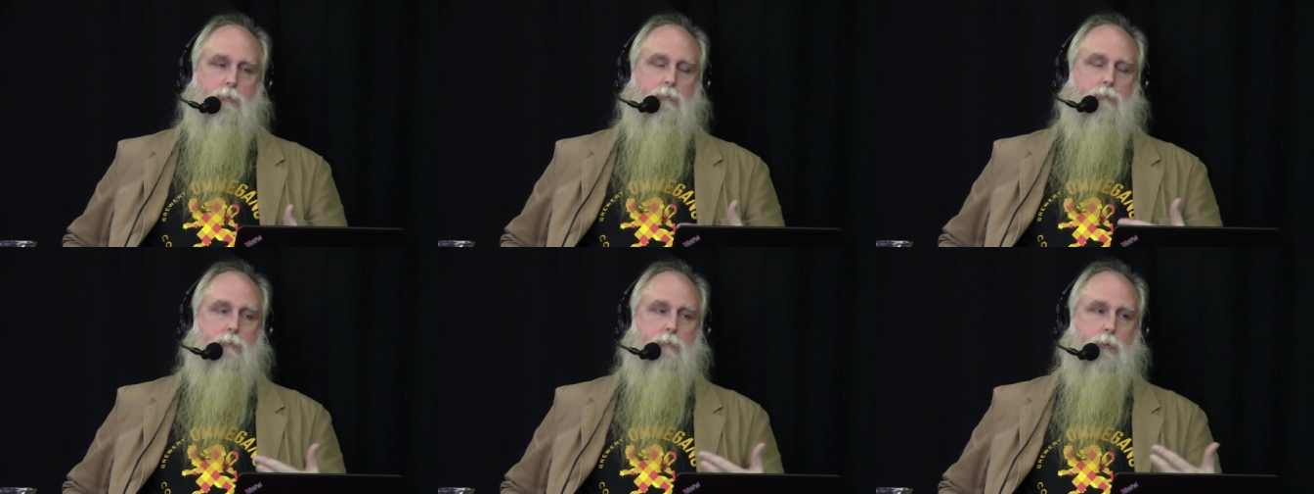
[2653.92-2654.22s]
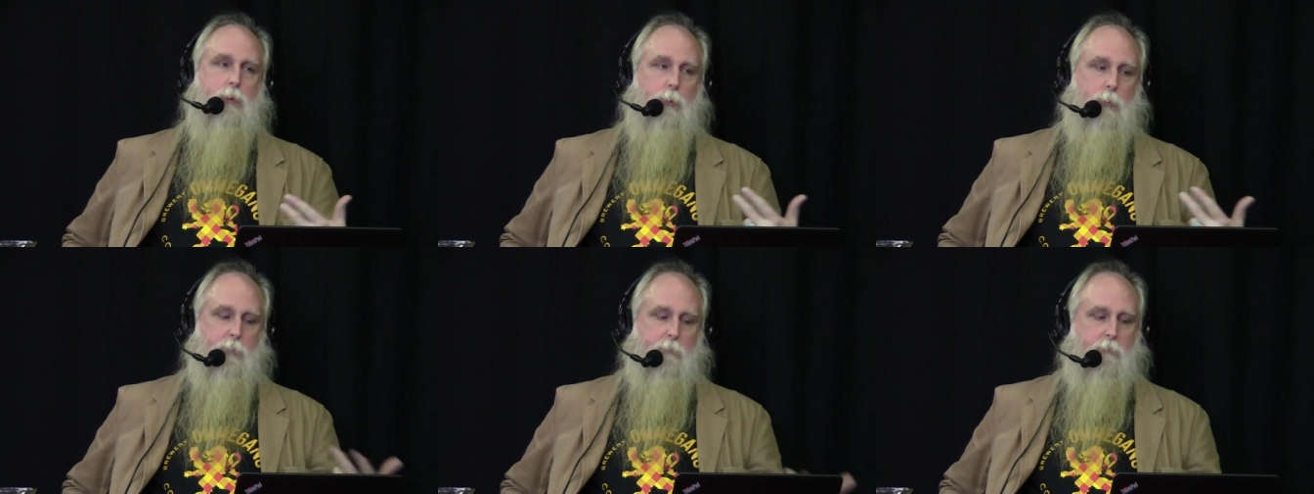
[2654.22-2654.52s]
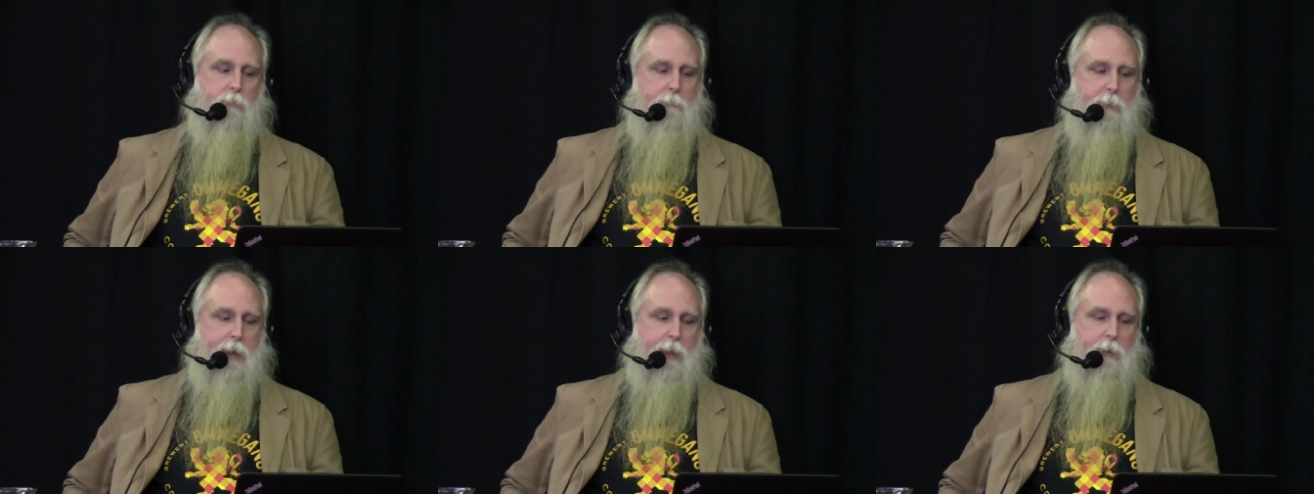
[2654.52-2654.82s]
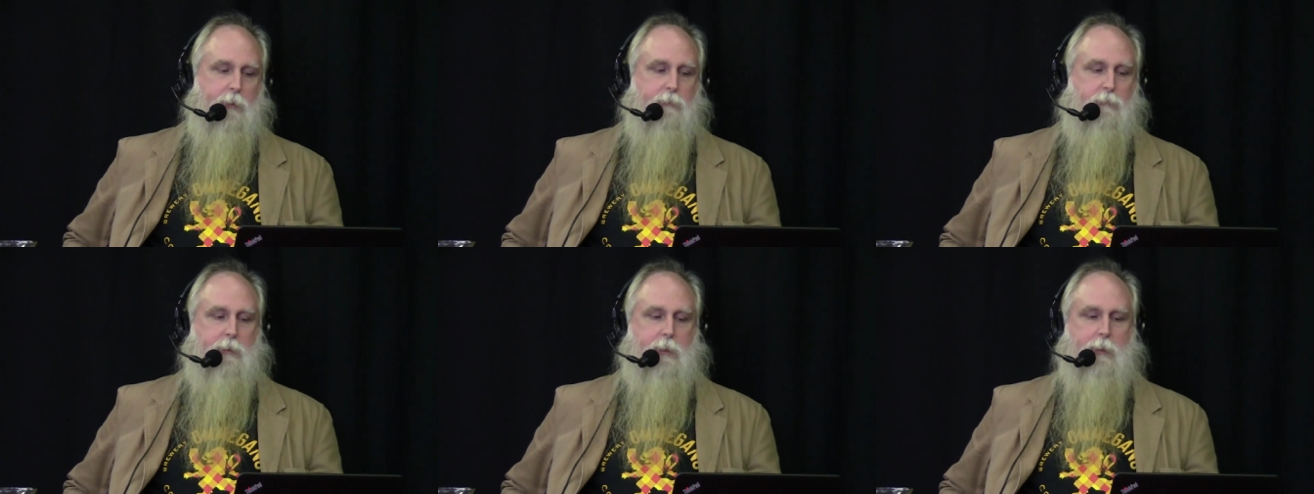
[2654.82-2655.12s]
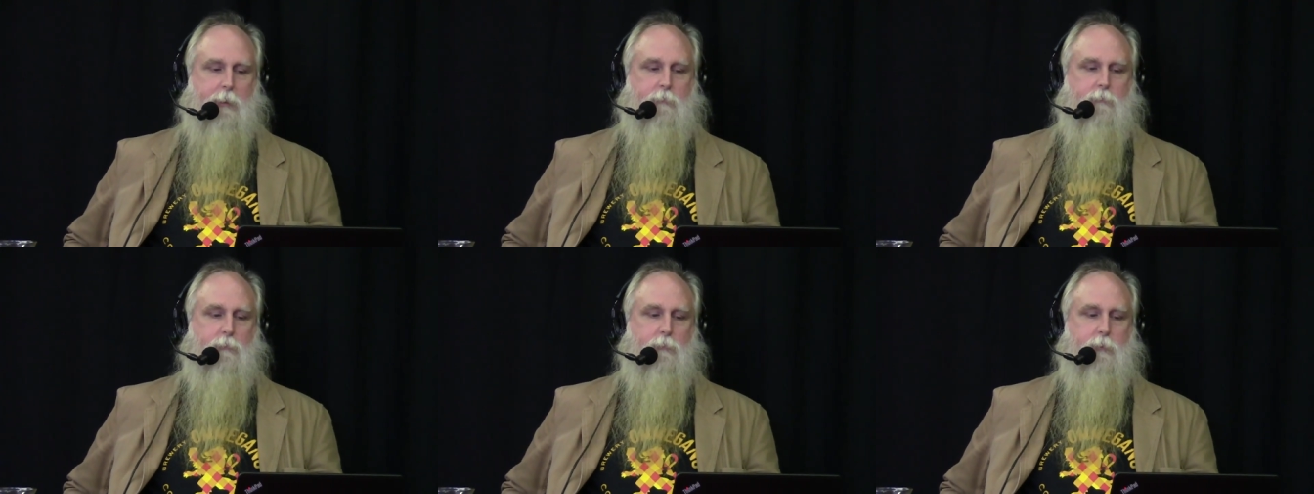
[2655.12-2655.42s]
two of the ballots
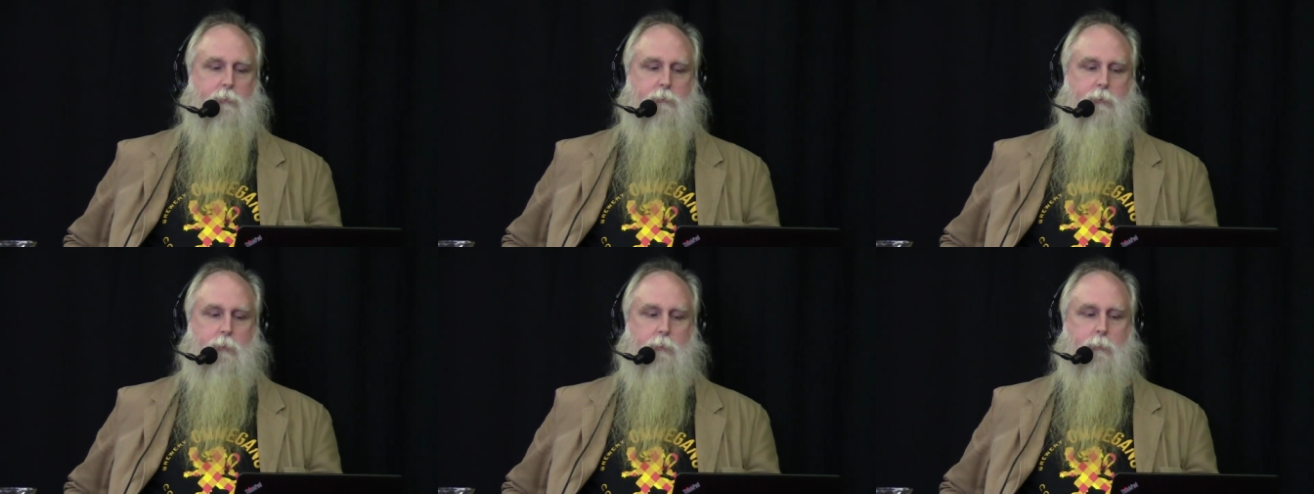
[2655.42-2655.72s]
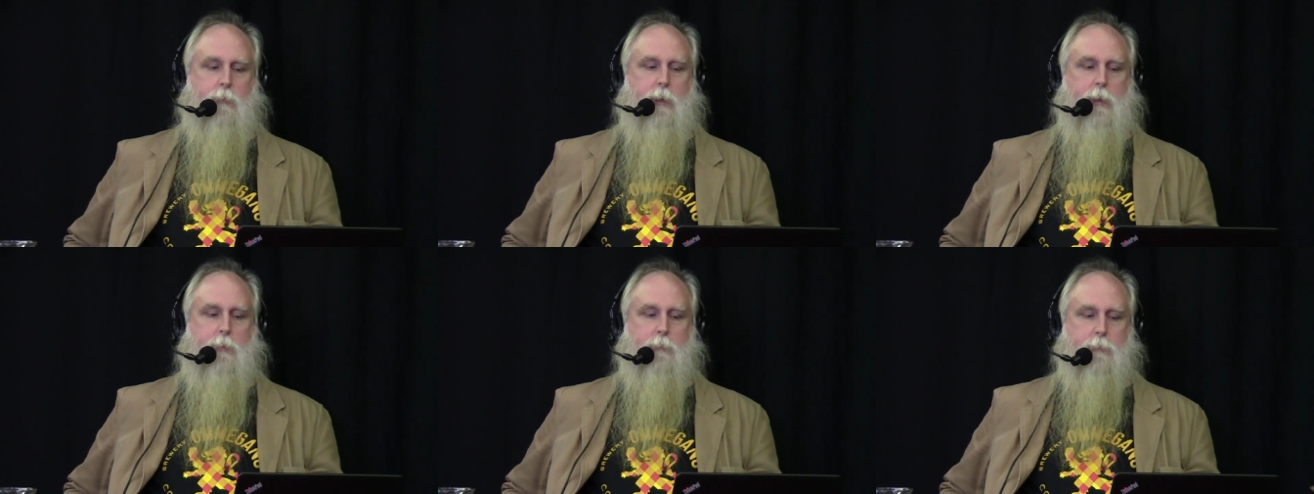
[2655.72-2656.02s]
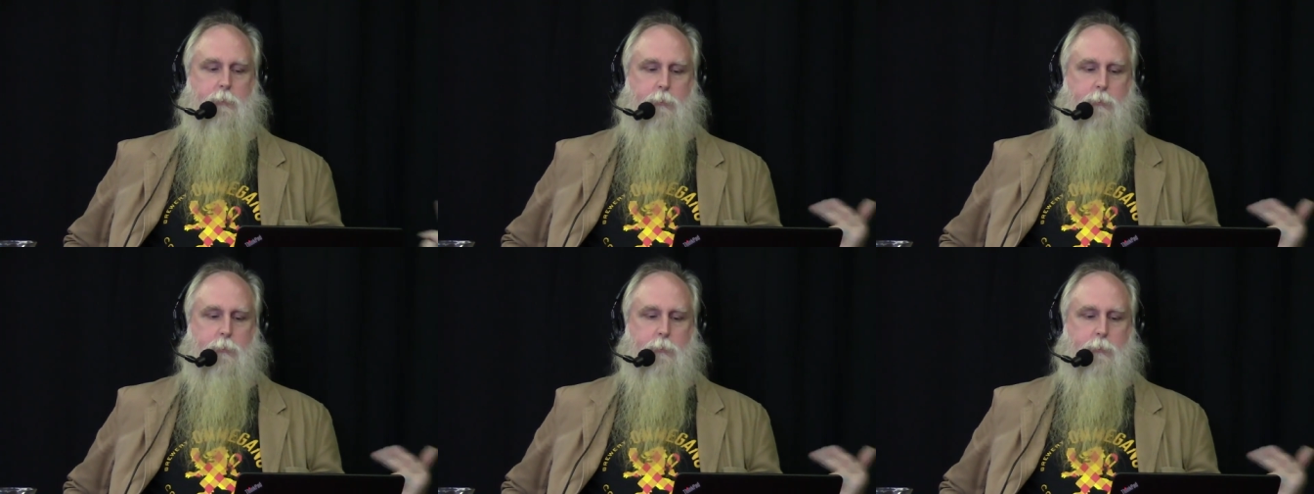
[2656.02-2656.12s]
cancel each other out.